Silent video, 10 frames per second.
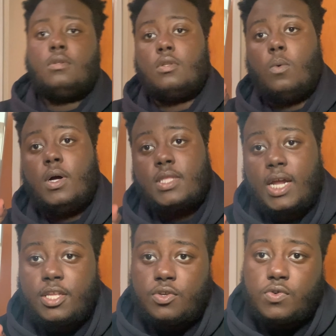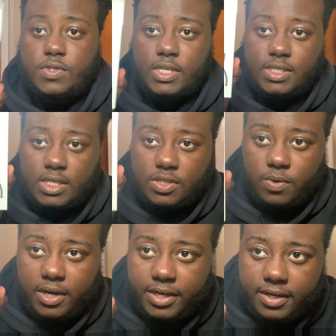The one that I use is this
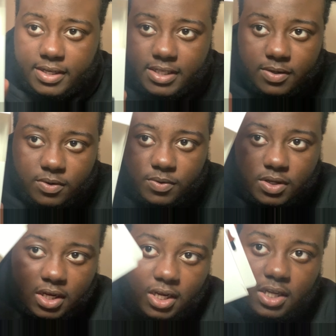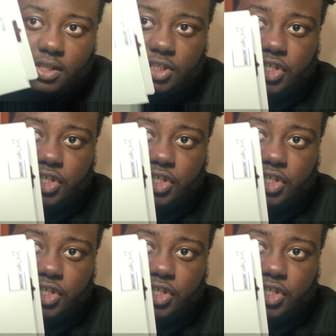right here, the